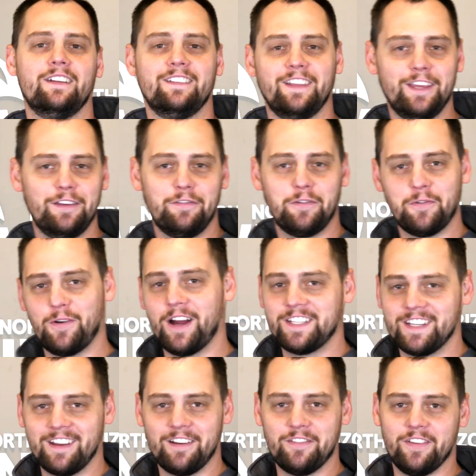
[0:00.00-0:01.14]
Thank you for
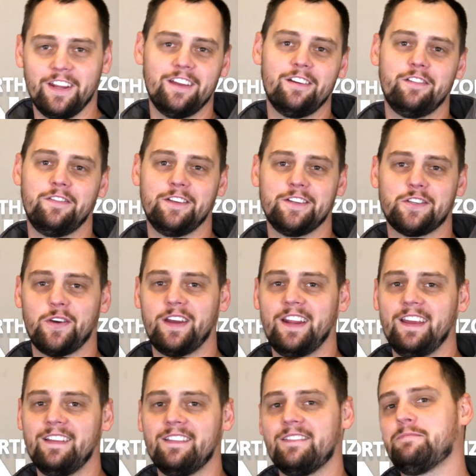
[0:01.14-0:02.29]
watching our video. If you enjoyed
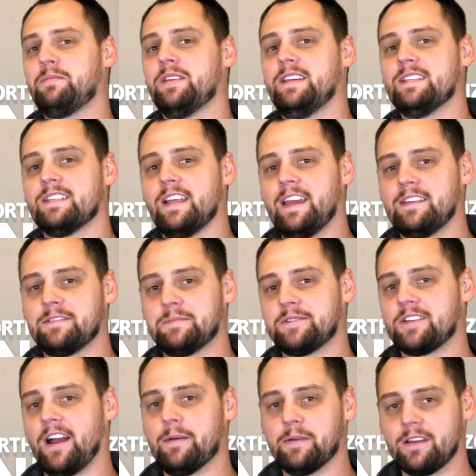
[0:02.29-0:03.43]
it, please like,
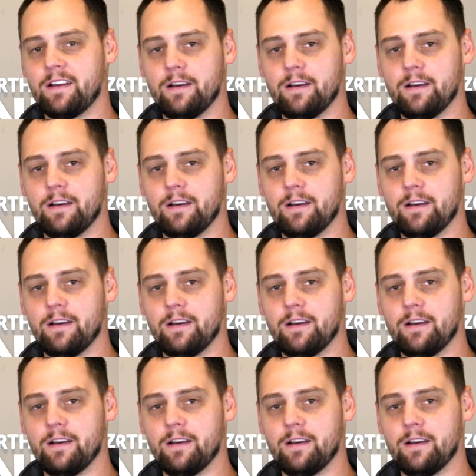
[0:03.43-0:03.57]
subscribe, and